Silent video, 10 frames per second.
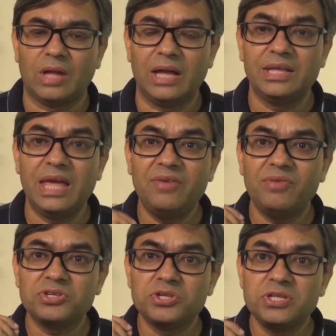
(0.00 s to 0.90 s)
I gave
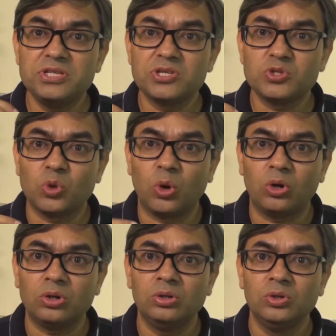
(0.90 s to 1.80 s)
a serious
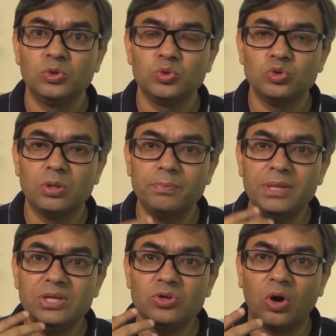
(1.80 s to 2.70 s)
thought to the
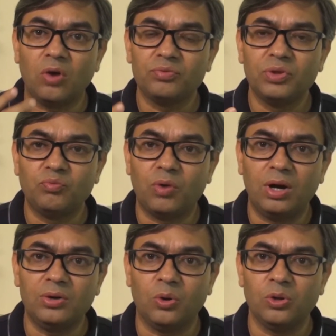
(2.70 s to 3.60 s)
meaning of the
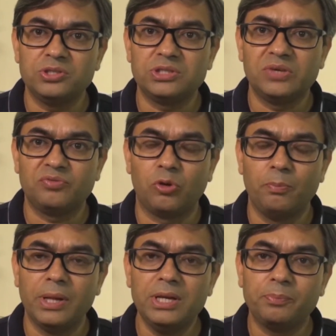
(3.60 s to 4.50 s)
word holistic
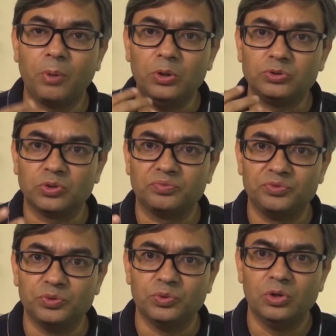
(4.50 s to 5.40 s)
from many points of
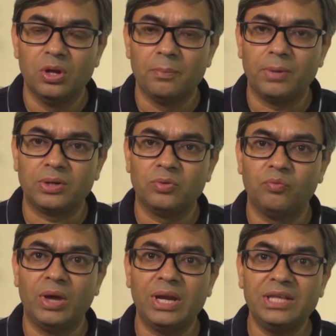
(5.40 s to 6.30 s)
view.
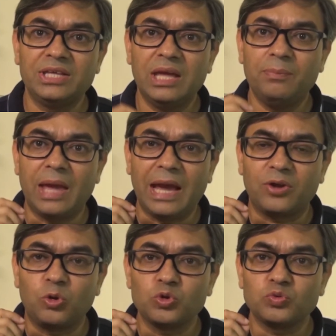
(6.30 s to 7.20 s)
But when I came
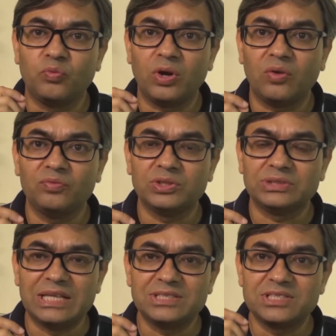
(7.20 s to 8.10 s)
across one of the
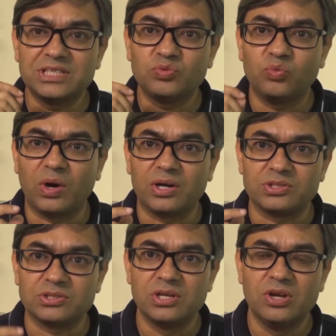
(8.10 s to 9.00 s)
Sanskrit
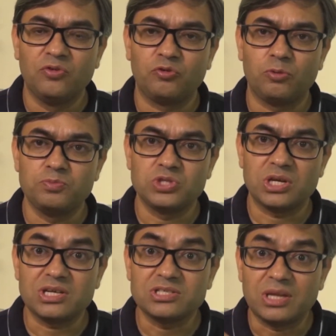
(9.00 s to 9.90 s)
words from Charaka